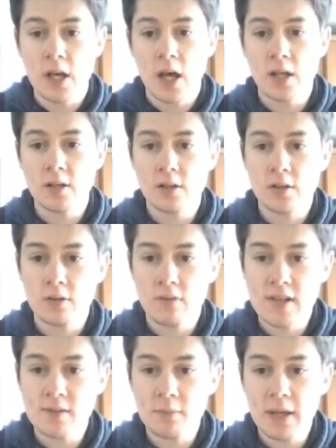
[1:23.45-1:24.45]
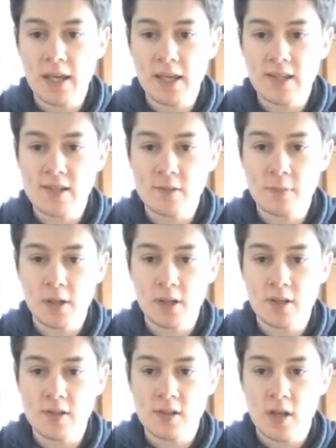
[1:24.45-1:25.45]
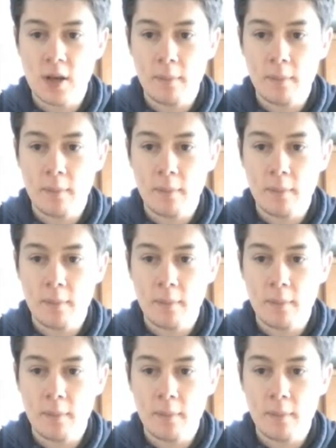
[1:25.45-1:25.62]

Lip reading: And the reason being is because